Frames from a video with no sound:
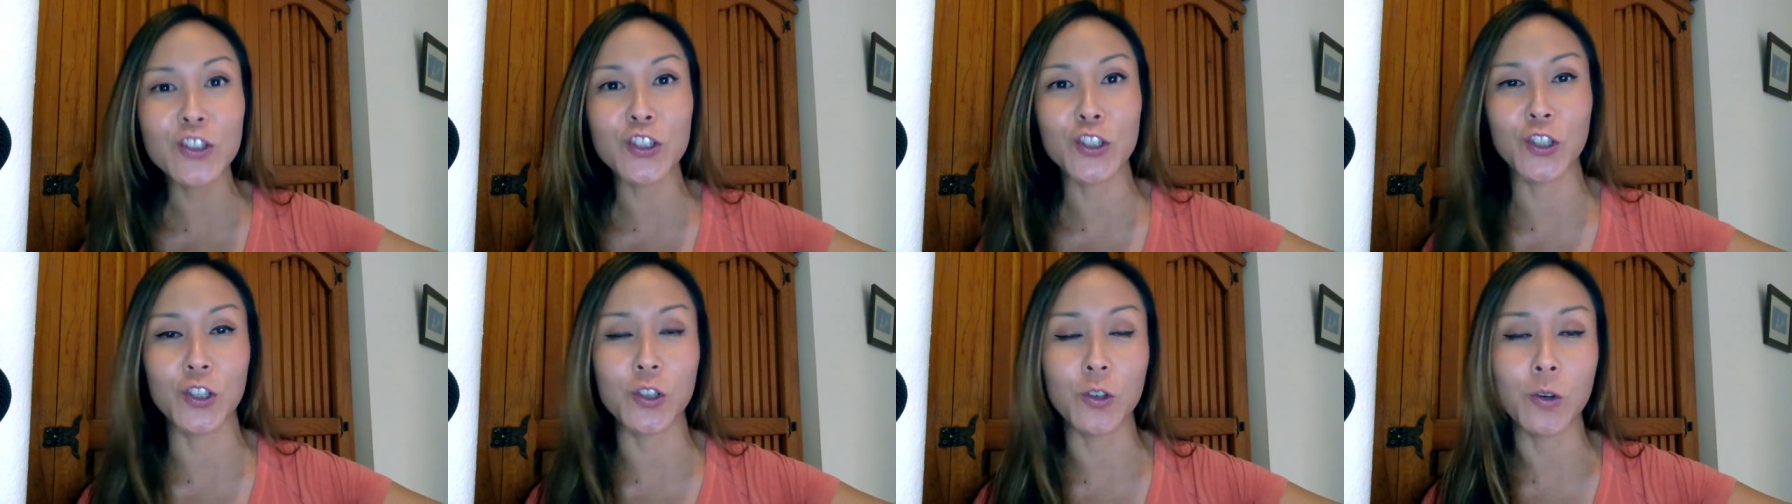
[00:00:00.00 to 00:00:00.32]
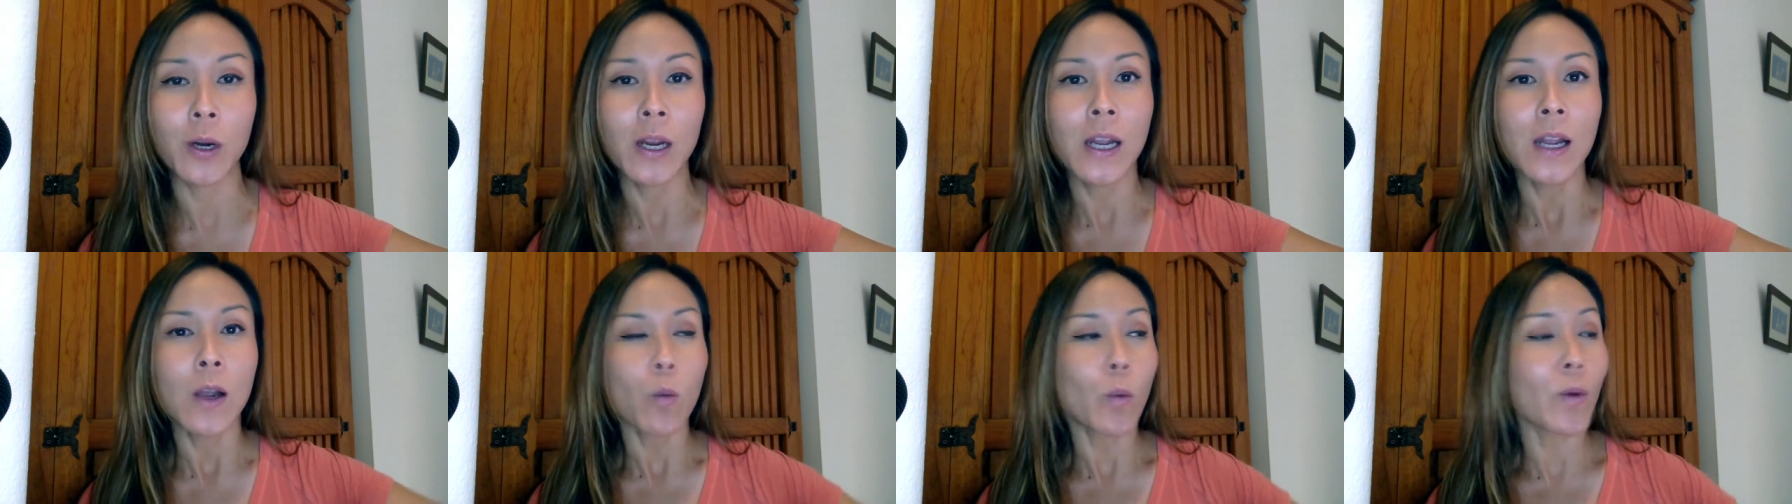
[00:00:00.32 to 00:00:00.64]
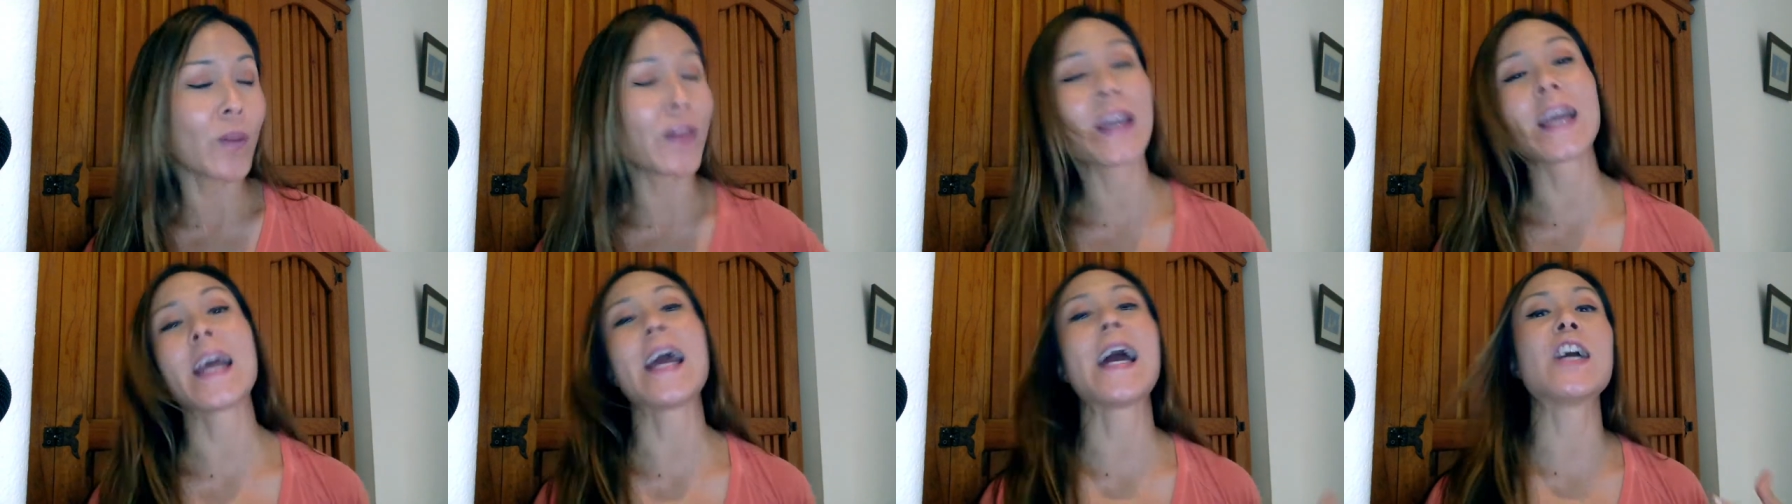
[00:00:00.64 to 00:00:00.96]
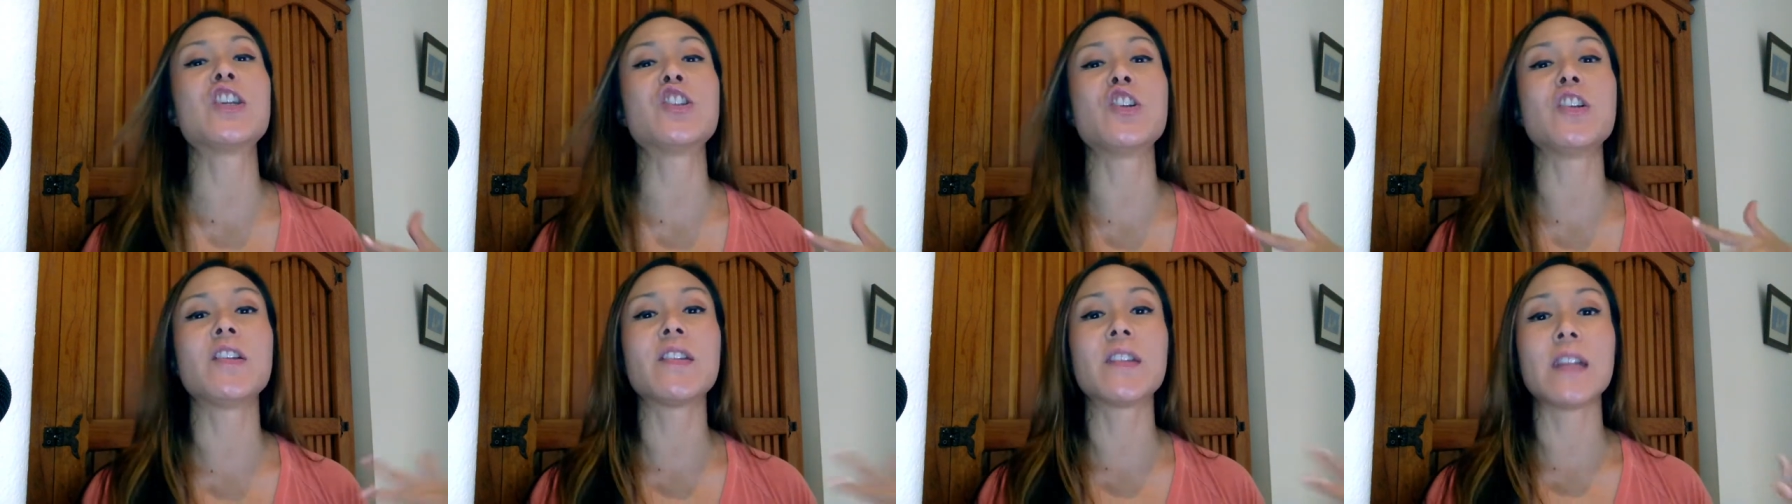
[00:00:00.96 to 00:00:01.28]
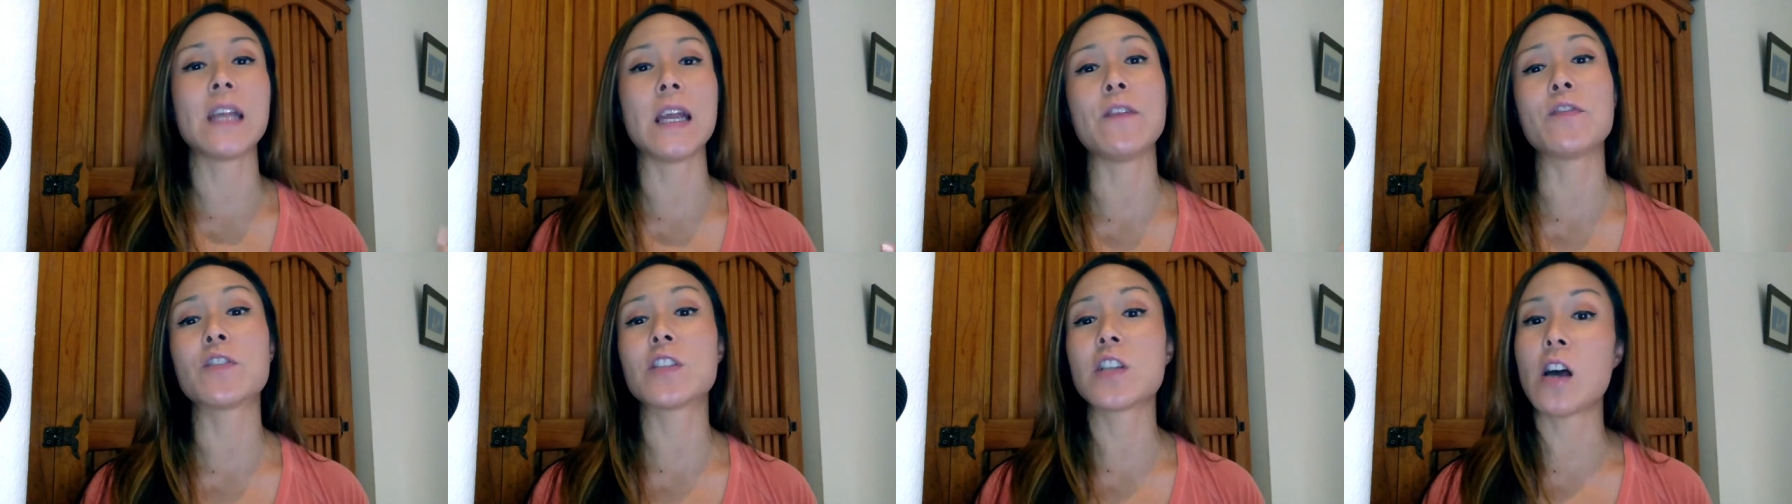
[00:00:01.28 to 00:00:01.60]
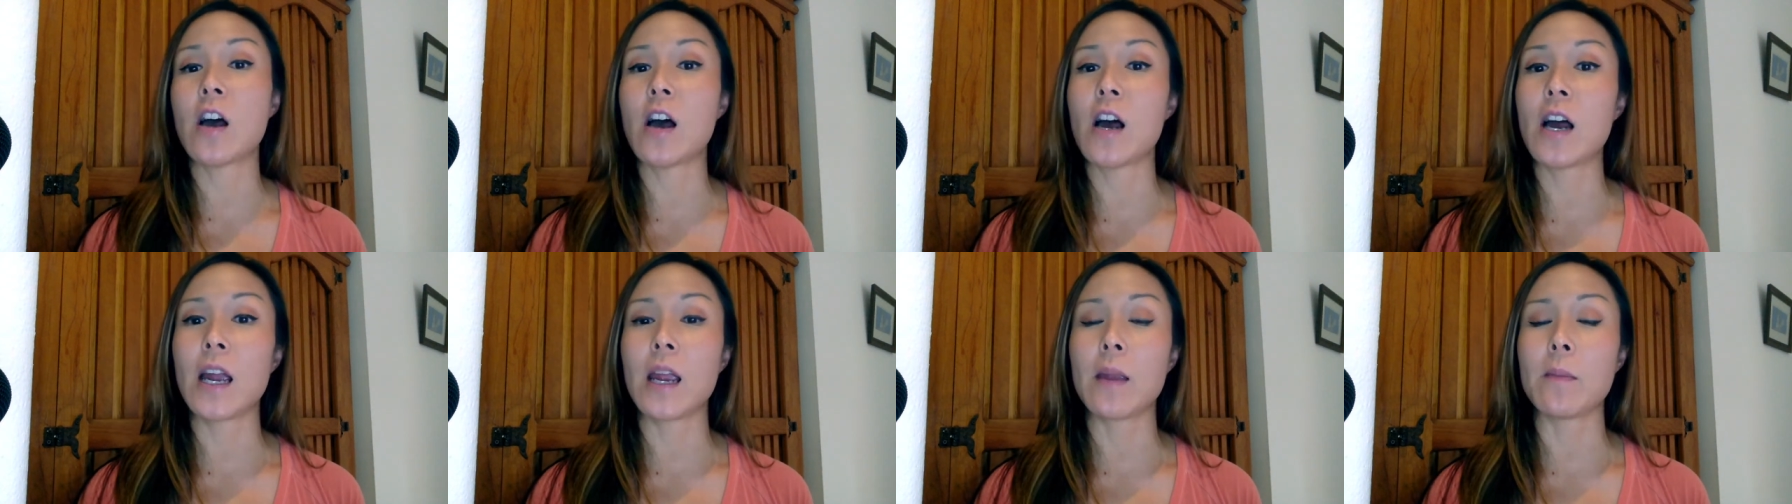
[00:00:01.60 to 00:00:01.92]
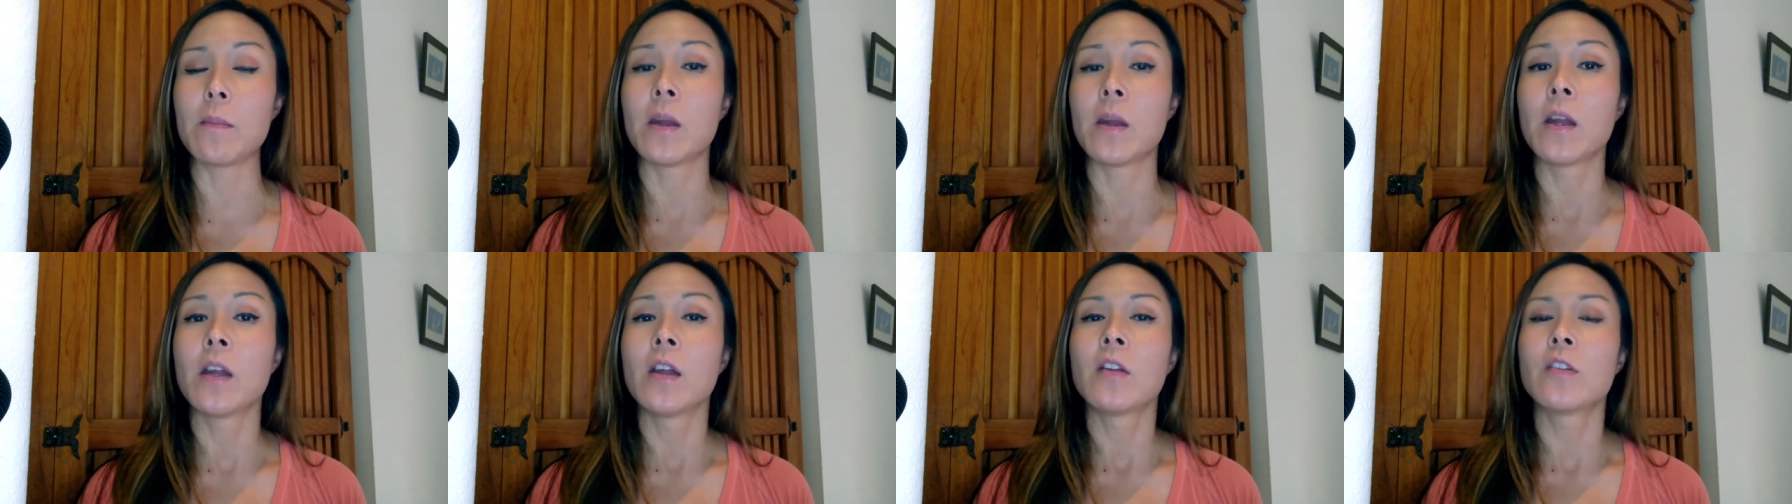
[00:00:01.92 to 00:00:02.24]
to, where they can actually save time.